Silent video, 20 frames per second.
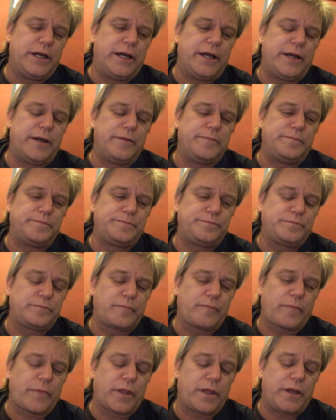
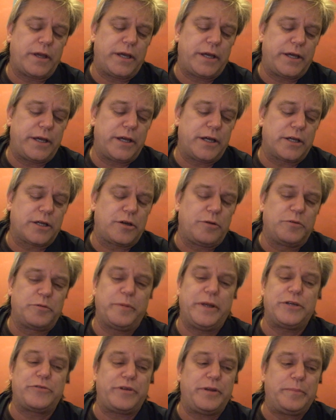
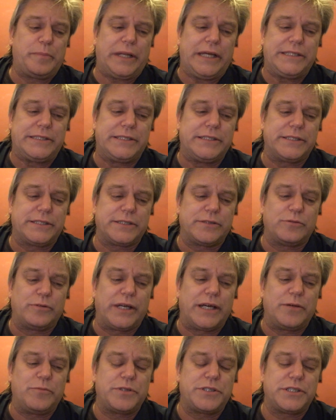complimentary in places and
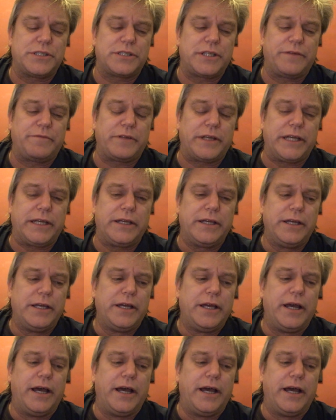all that, which is lovely.